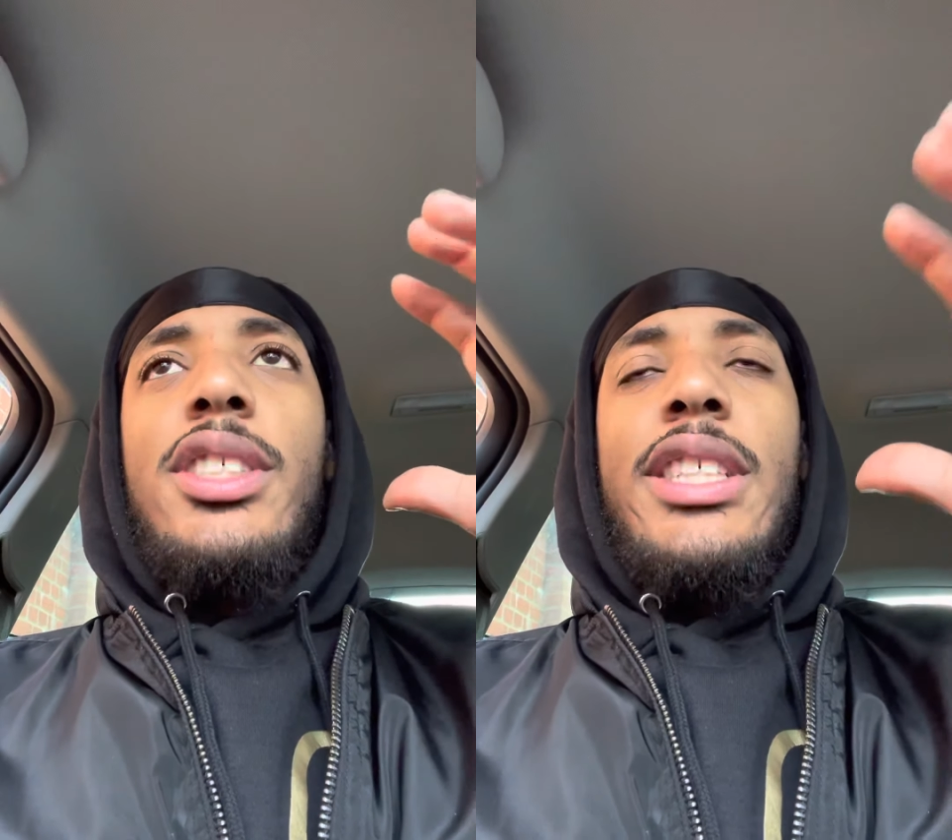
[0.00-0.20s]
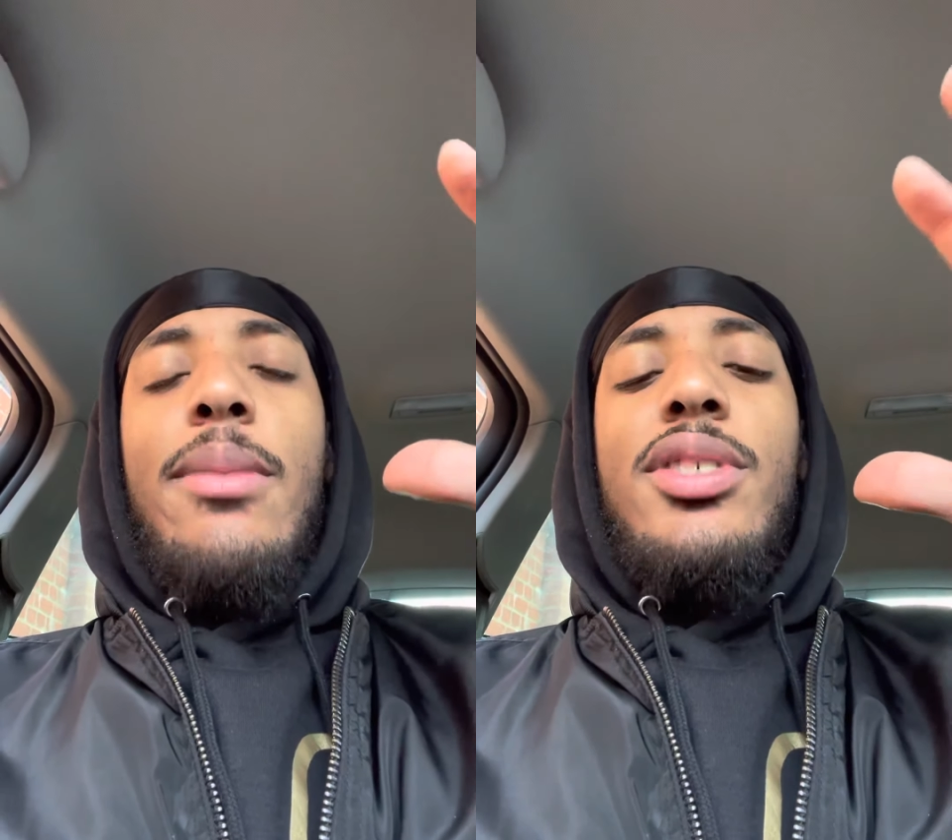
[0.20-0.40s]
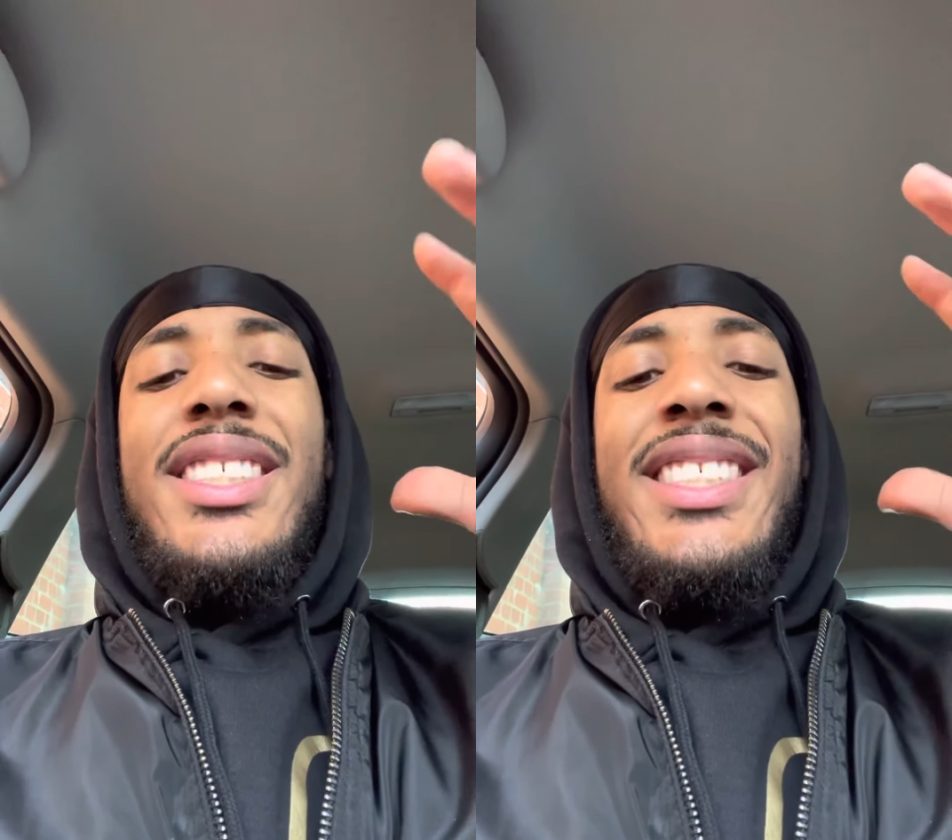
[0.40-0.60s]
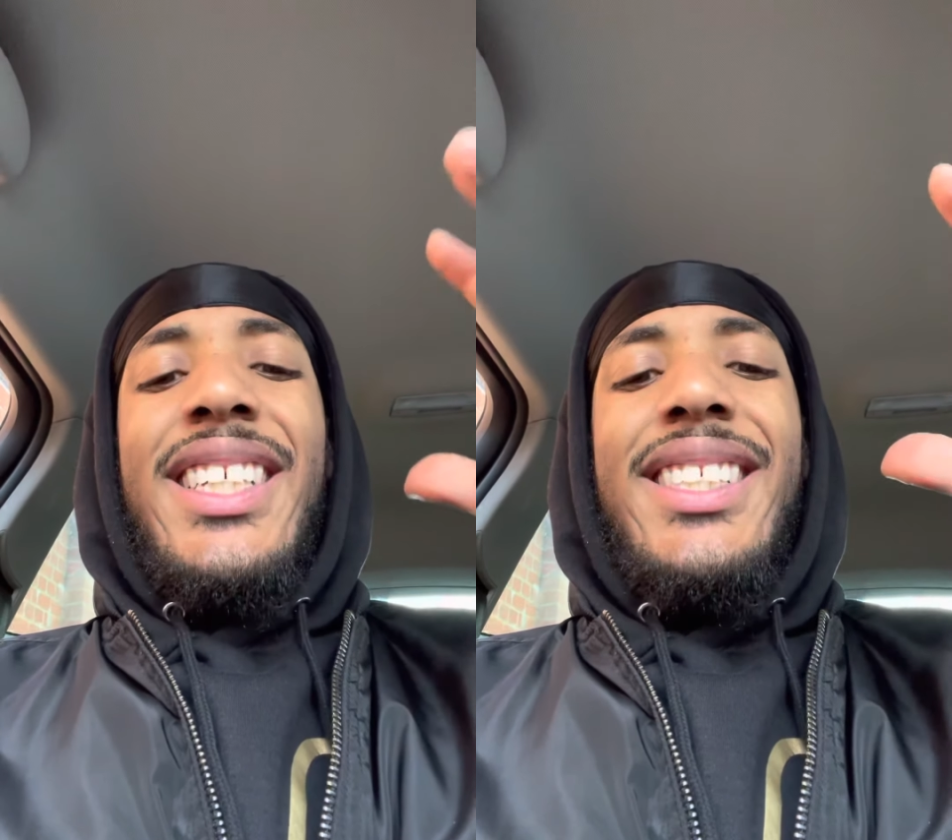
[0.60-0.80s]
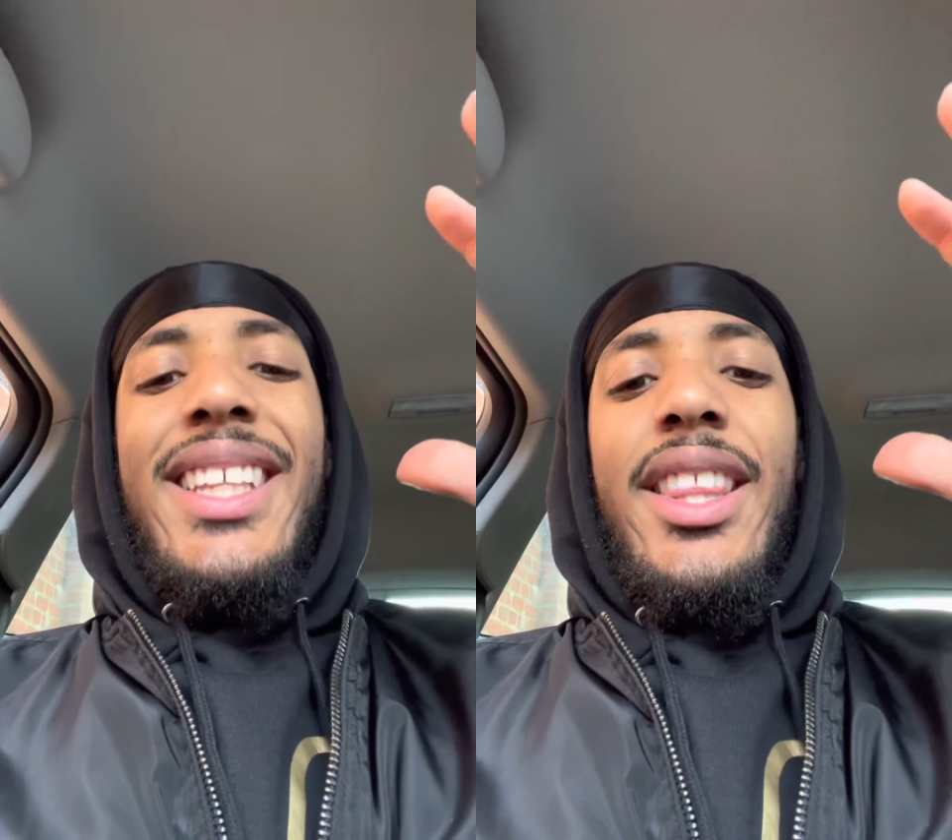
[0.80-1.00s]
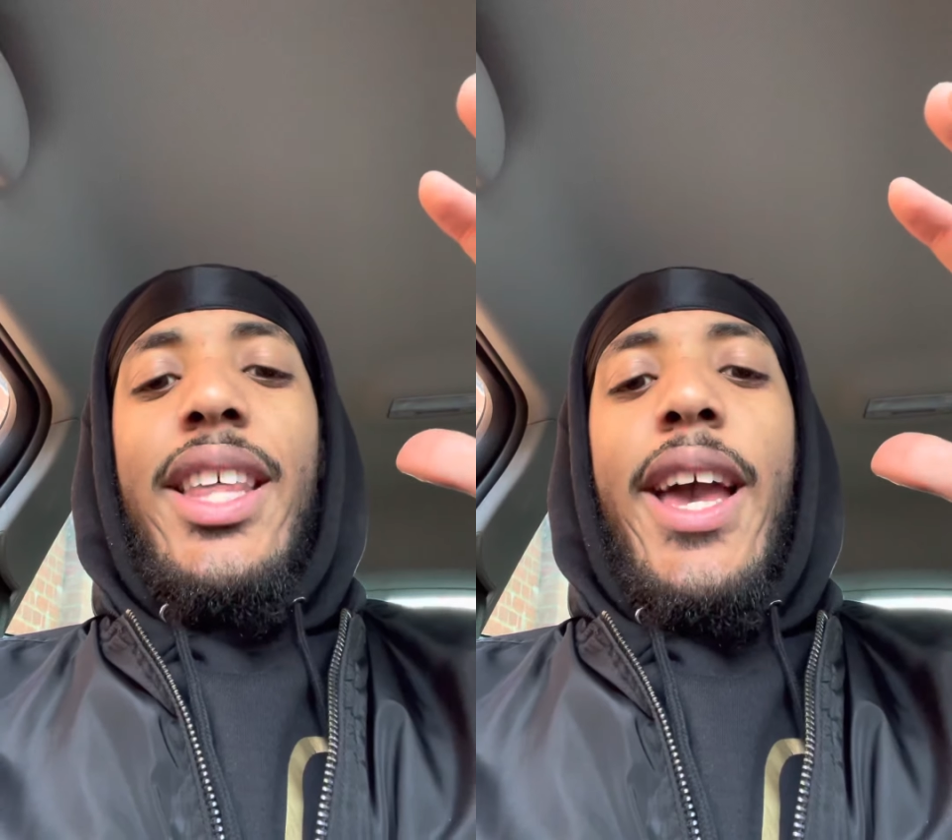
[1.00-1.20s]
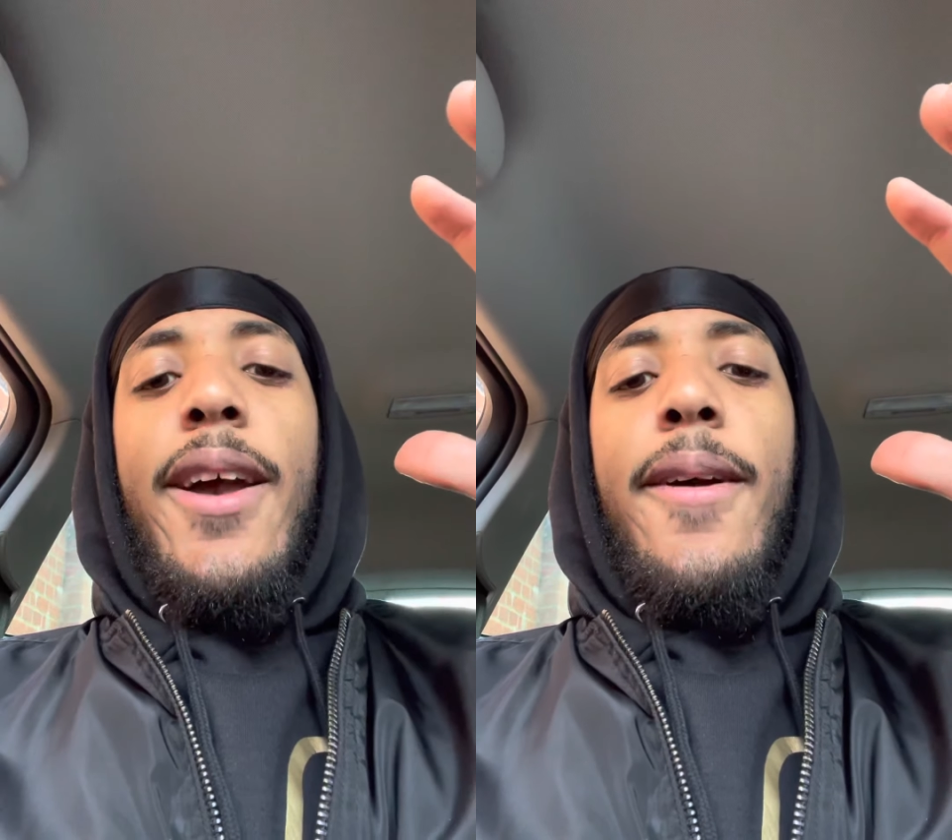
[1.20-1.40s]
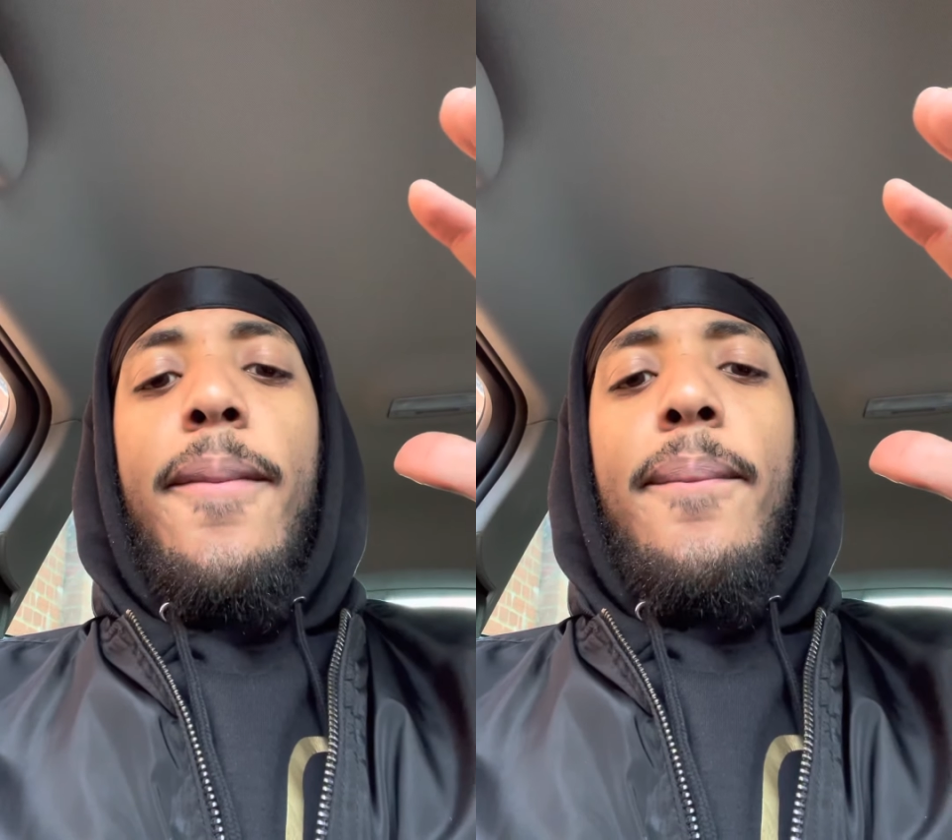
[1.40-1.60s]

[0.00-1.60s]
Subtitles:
chapters sitting there